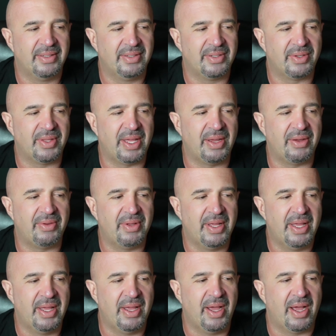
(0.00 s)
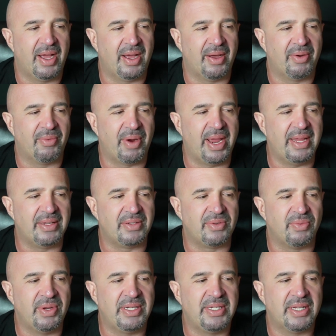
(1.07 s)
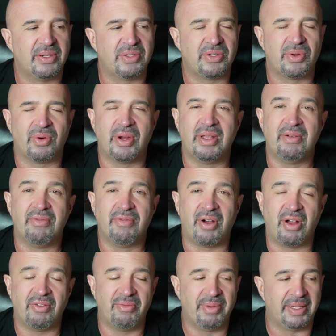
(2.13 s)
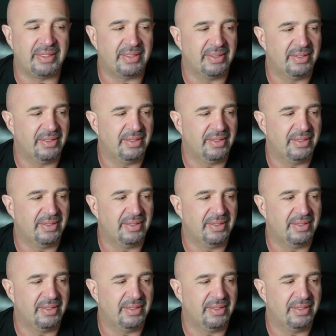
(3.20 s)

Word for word: So, they uh, raised retail store involvement.